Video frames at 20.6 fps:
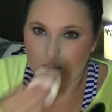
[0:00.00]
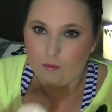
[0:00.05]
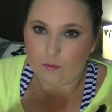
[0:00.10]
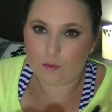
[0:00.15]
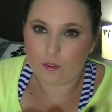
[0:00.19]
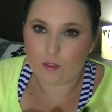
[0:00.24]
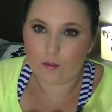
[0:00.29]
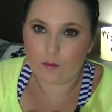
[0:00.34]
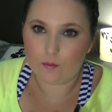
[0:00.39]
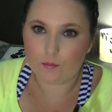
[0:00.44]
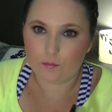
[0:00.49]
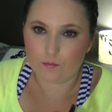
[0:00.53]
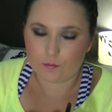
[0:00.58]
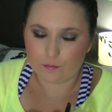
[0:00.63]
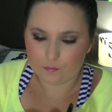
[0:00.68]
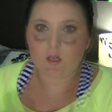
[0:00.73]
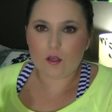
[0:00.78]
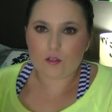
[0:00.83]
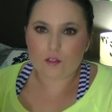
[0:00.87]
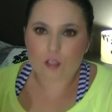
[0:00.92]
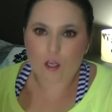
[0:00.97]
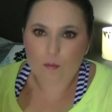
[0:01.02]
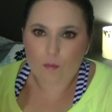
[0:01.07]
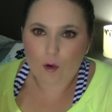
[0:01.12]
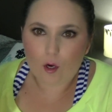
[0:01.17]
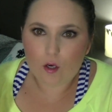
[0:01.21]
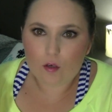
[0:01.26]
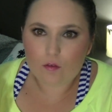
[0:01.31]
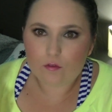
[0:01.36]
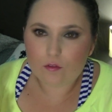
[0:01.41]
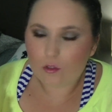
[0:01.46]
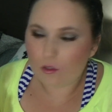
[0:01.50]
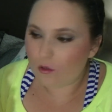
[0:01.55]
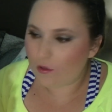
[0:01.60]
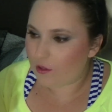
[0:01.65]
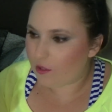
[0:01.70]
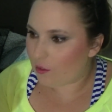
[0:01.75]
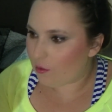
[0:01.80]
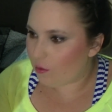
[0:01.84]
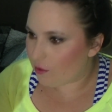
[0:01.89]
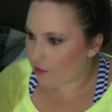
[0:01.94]
well. So my overall
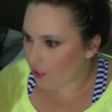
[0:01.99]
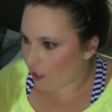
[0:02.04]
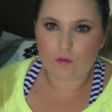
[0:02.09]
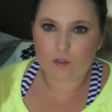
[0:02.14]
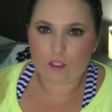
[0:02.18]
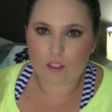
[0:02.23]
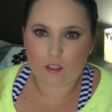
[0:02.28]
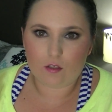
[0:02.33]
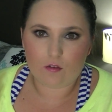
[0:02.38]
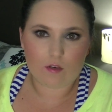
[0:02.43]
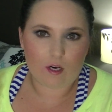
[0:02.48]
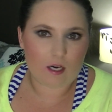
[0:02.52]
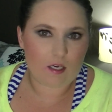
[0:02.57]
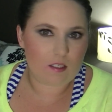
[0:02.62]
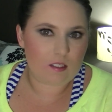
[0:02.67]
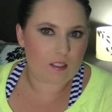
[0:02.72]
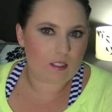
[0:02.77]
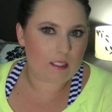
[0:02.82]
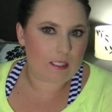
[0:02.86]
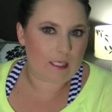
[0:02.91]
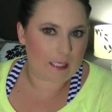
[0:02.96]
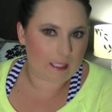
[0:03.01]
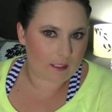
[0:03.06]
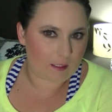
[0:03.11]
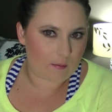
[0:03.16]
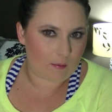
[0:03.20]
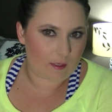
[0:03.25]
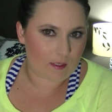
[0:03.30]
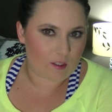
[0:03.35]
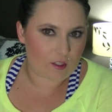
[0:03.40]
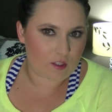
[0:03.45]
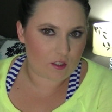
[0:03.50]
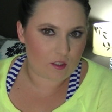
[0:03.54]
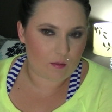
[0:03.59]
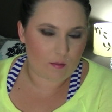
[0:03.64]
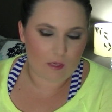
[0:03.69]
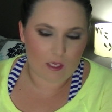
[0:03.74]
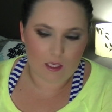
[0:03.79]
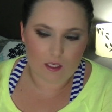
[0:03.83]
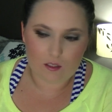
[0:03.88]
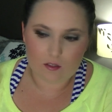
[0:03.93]
thoughts, really great colour match to
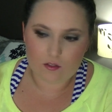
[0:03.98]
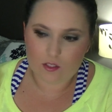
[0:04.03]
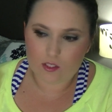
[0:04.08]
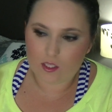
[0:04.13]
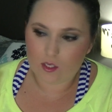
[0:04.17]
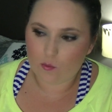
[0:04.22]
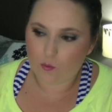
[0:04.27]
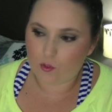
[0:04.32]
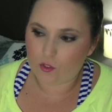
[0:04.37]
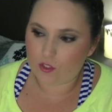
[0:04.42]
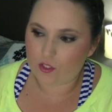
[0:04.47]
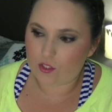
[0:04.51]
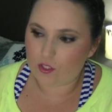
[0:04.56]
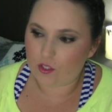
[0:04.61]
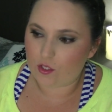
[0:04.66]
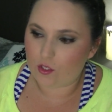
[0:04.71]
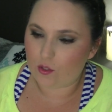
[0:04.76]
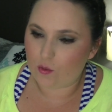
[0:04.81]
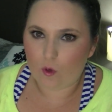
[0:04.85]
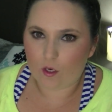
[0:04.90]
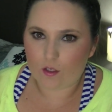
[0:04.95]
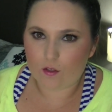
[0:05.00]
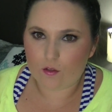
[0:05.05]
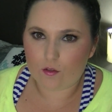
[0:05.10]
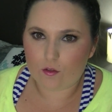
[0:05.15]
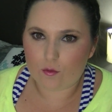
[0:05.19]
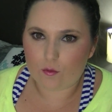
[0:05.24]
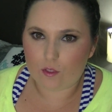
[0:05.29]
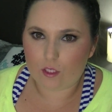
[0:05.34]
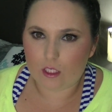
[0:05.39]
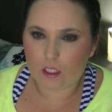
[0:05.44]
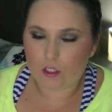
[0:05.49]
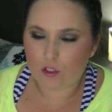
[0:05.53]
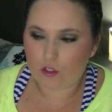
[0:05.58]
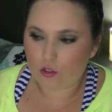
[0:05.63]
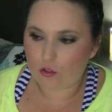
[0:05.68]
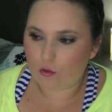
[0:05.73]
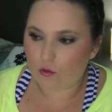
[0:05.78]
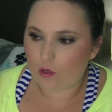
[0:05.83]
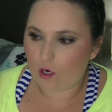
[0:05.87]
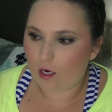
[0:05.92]
me. So that was the 103
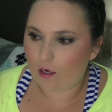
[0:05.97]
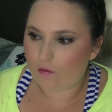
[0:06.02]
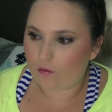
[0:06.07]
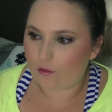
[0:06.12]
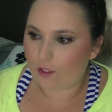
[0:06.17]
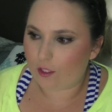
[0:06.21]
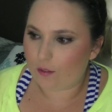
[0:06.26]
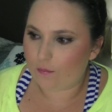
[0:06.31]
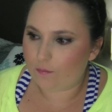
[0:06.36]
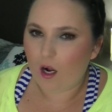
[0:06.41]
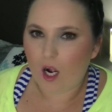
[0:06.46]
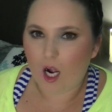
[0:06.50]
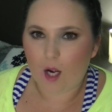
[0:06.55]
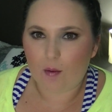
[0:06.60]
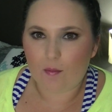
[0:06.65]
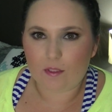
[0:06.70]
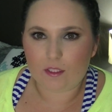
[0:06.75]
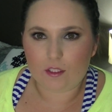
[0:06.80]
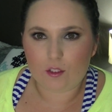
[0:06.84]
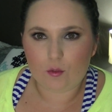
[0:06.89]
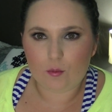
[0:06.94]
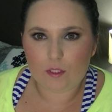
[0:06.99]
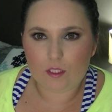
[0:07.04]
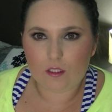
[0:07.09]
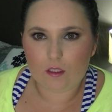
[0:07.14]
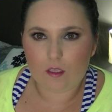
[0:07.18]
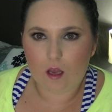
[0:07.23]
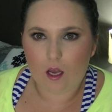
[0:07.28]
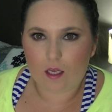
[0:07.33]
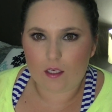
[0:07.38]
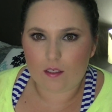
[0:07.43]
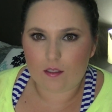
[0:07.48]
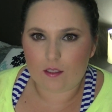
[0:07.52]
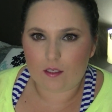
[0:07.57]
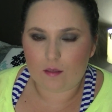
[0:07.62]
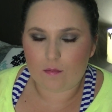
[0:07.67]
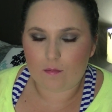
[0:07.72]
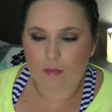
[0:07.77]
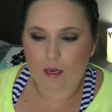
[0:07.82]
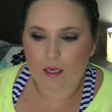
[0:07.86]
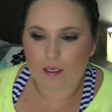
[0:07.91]
True Ivory. I'm a little bit lighter
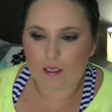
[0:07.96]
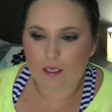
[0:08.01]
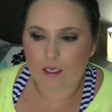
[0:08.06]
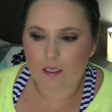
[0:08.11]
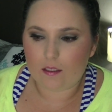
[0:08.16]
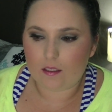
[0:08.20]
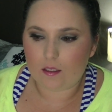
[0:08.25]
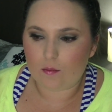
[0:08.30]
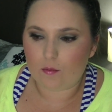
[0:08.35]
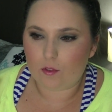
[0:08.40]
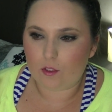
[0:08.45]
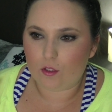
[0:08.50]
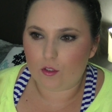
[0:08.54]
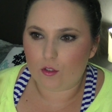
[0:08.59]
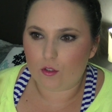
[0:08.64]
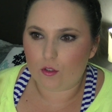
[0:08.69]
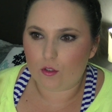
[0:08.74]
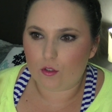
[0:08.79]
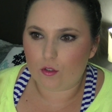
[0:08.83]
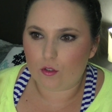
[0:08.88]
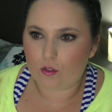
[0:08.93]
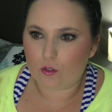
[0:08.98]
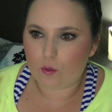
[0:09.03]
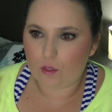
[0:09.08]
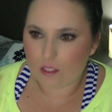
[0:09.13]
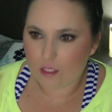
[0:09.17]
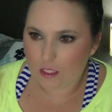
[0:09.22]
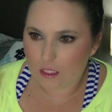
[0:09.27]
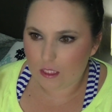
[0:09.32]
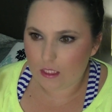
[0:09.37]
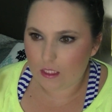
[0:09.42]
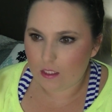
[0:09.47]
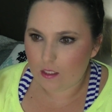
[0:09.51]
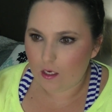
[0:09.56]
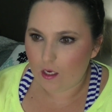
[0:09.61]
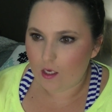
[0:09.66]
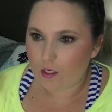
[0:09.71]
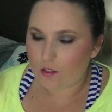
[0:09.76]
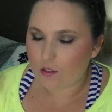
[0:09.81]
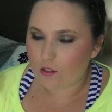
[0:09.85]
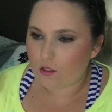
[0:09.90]
than MAC NW20,
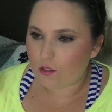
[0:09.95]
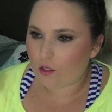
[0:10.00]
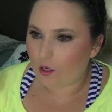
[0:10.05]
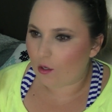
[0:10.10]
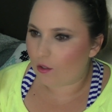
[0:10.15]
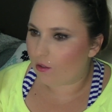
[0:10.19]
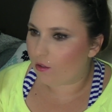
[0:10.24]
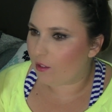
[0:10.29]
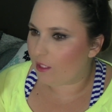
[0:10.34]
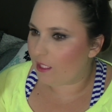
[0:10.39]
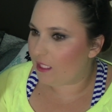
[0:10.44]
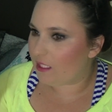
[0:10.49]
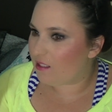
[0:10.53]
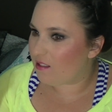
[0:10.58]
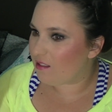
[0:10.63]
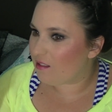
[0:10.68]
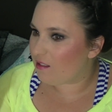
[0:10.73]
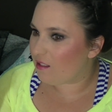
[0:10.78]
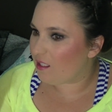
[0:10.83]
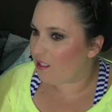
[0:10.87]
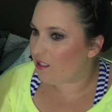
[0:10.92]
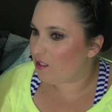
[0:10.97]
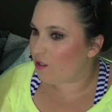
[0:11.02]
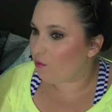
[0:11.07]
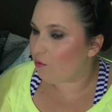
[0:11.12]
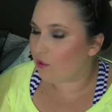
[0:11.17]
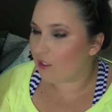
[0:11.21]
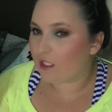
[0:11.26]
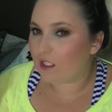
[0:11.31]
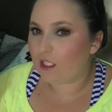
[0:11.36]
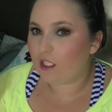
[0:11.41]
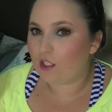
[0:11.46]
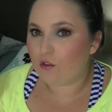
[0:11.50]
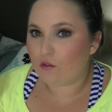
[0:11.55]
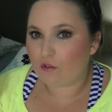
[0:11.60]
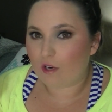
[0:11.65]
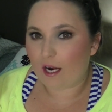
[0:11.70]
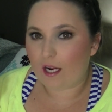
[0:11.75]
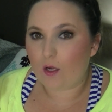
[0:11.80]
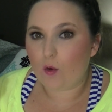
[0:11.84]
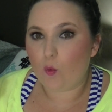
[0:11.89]
so it's a really
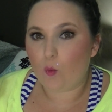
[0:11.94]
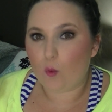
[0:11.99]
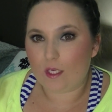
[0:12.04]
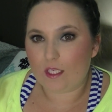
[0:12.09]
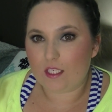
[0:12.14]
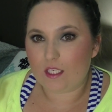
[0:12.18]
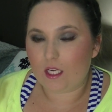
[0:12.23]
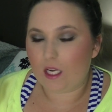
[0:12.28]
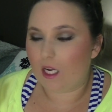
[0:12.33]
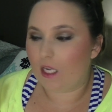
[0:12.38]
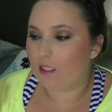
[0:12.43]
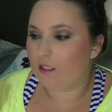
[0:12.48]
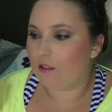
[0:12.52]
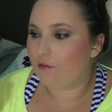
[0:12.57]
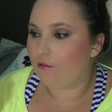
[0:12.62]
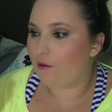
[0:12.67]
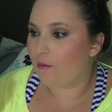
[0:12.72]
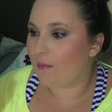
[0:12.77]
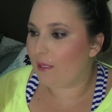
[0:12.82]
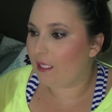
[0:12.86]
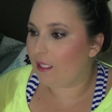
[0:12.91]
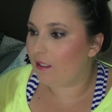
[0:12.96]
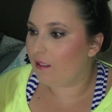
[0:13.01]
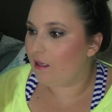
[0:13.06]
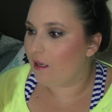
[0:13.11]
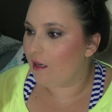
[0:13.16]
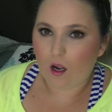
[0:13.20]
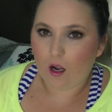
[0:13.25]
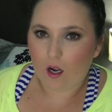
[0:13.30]
great winter colour for me.